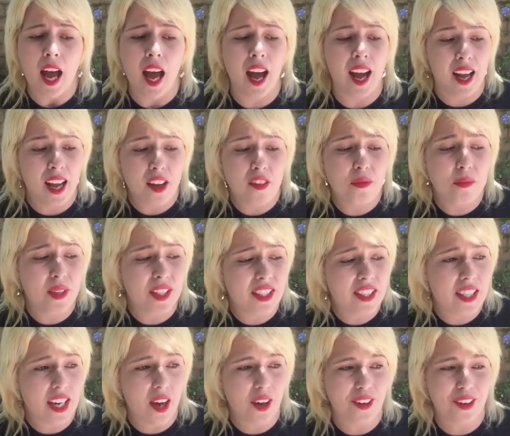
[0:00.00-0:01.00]
I have
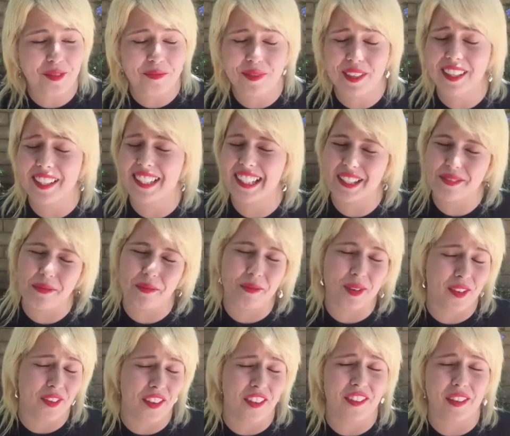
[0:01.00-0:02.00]
missed out on meeting some of
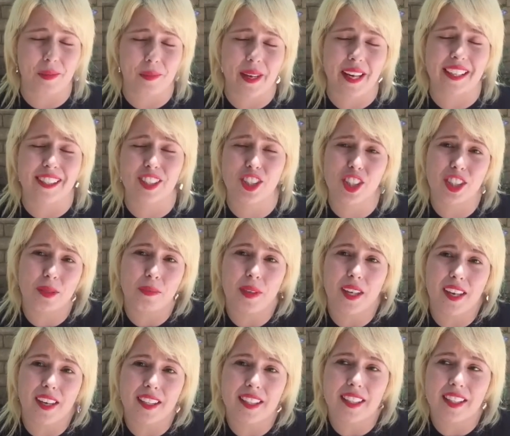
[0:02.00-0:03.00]
my favorite bands just
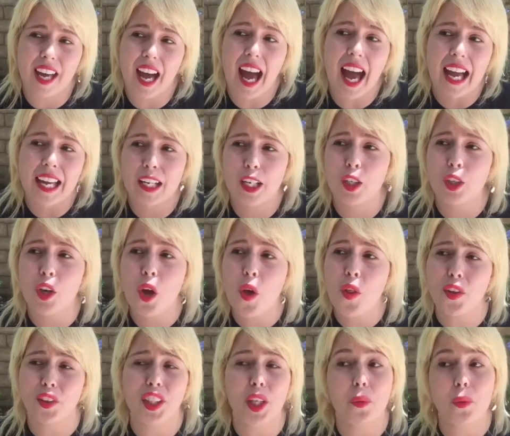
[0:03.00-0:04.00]
because I didn't know
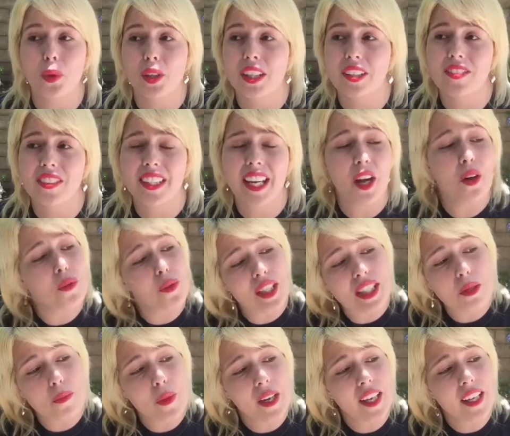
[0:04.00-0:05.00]
that they were giving out
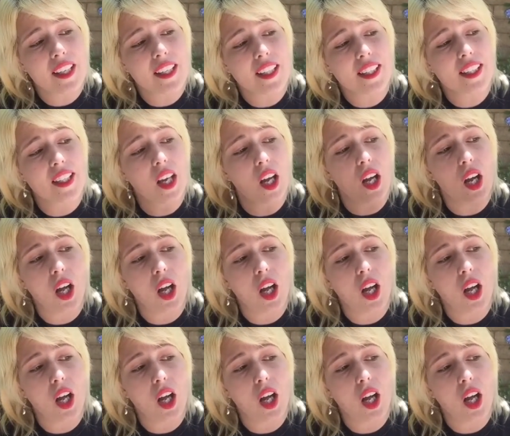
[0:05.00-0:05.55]
wristbands